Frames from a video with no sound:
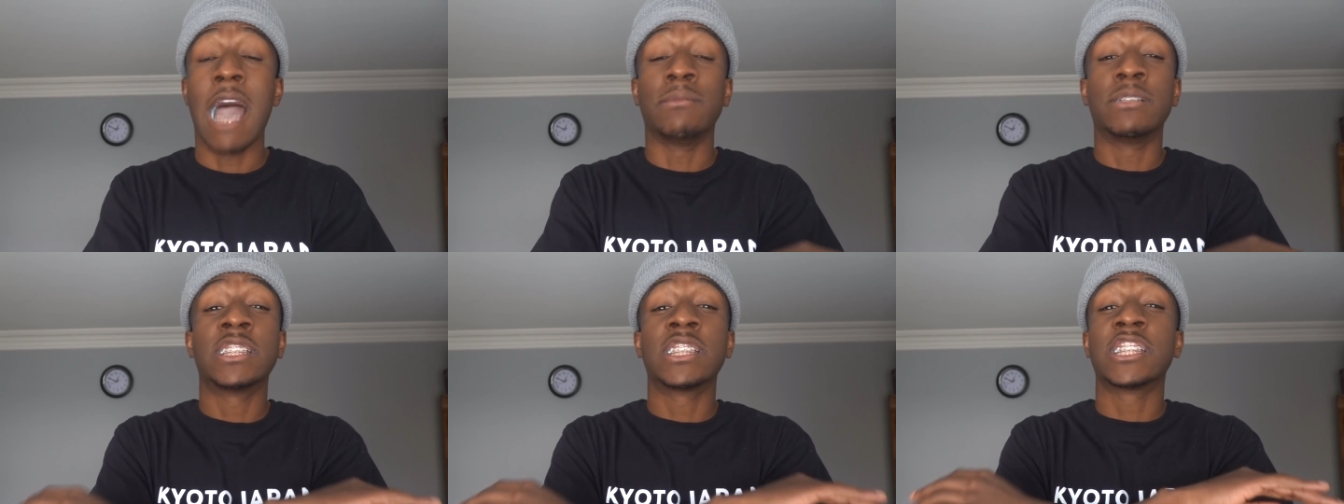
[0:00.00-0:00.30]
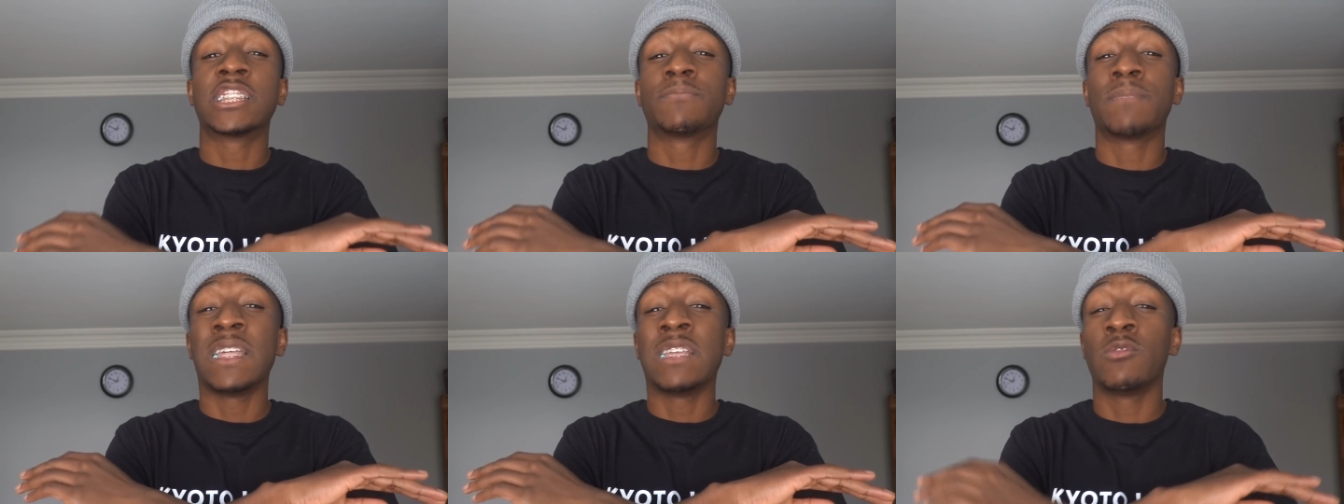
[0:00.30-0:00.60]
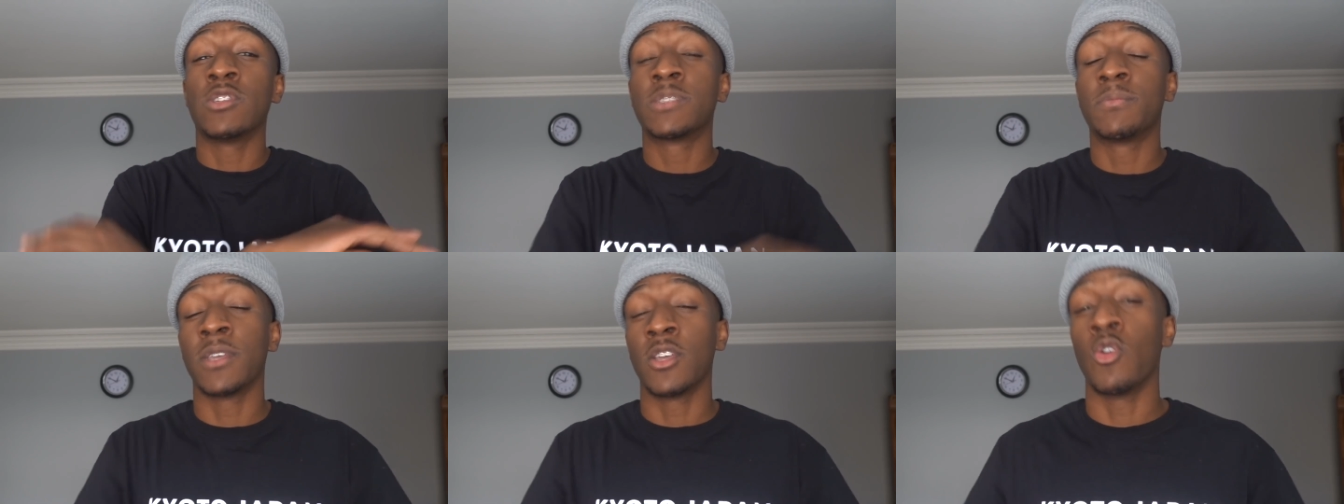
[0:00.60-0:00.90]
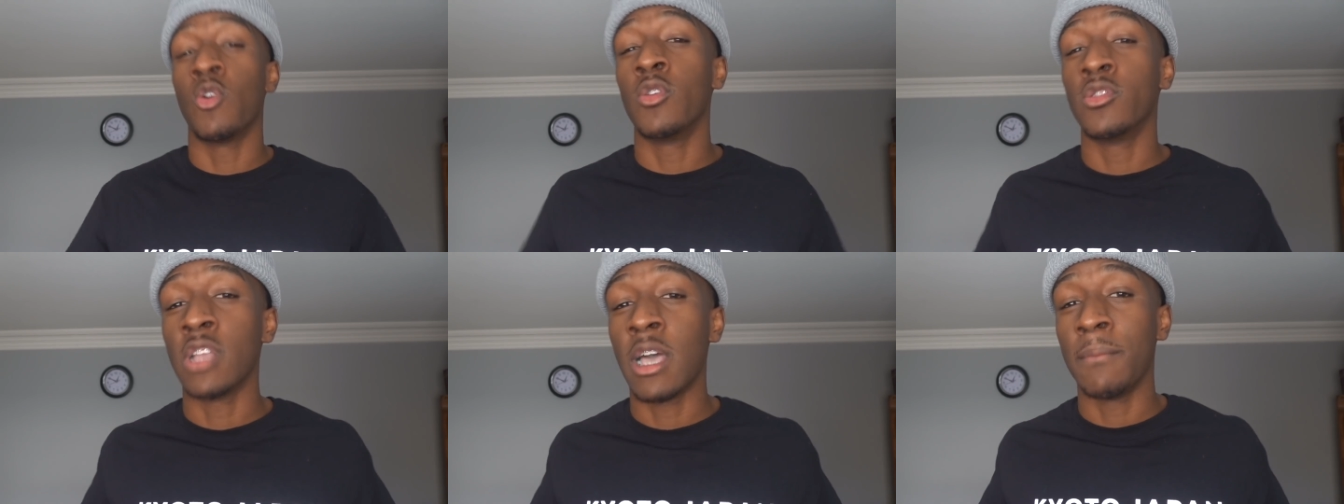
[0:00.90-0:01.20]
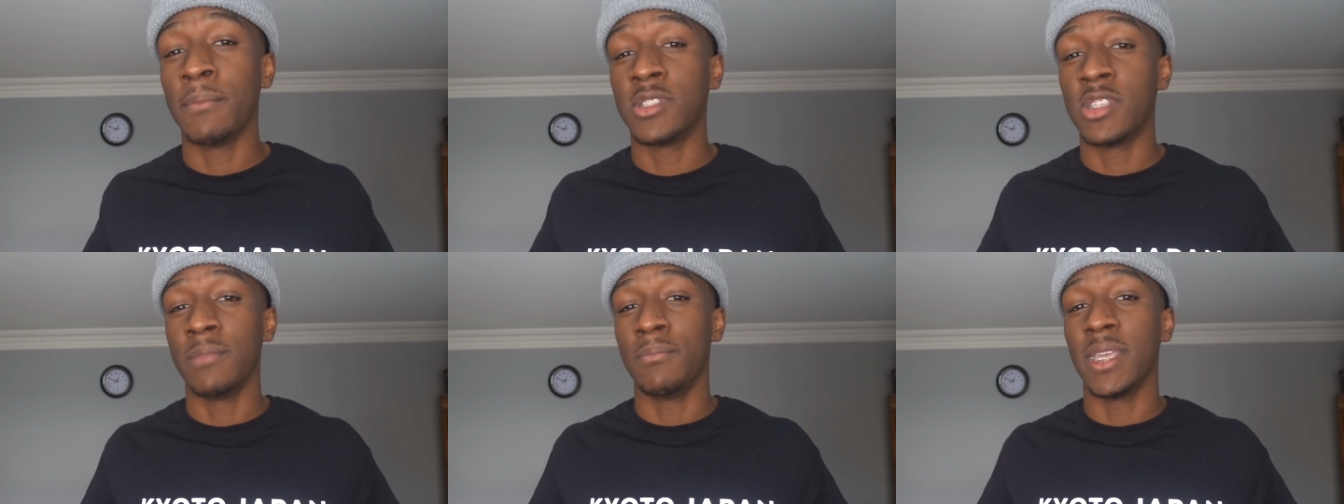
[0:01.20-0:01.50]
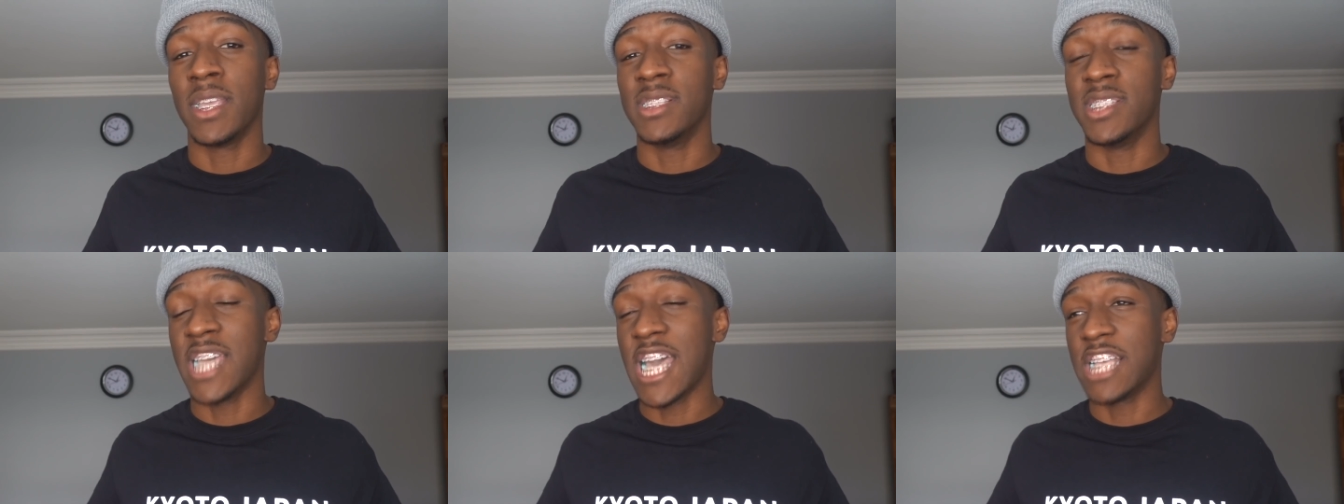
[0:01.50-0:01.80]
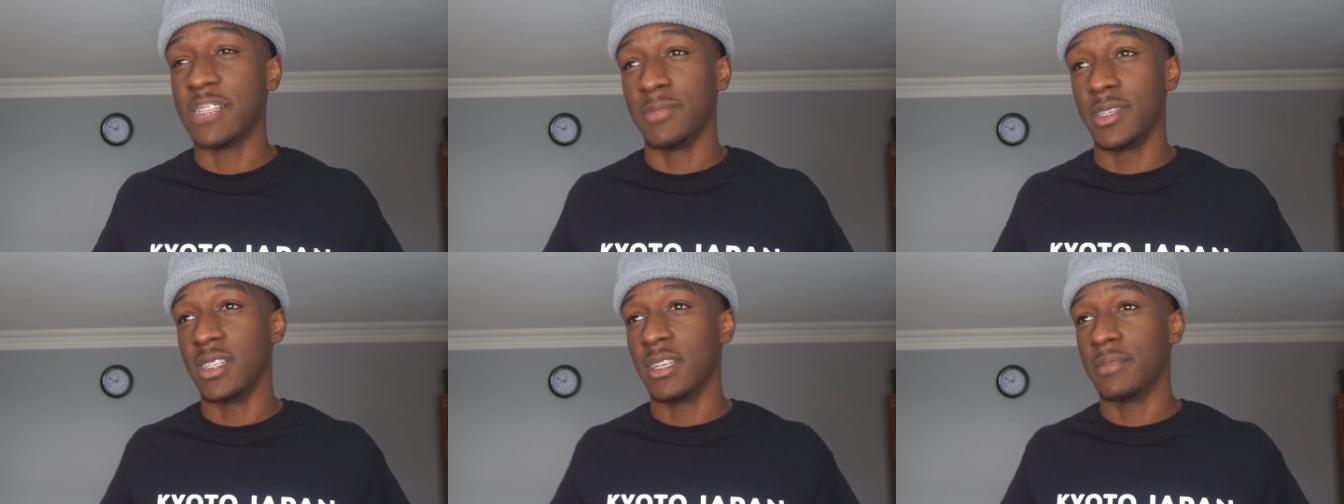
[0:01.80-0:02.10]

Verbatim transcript: I'm just explaining what's been going on between me and Jazmyn.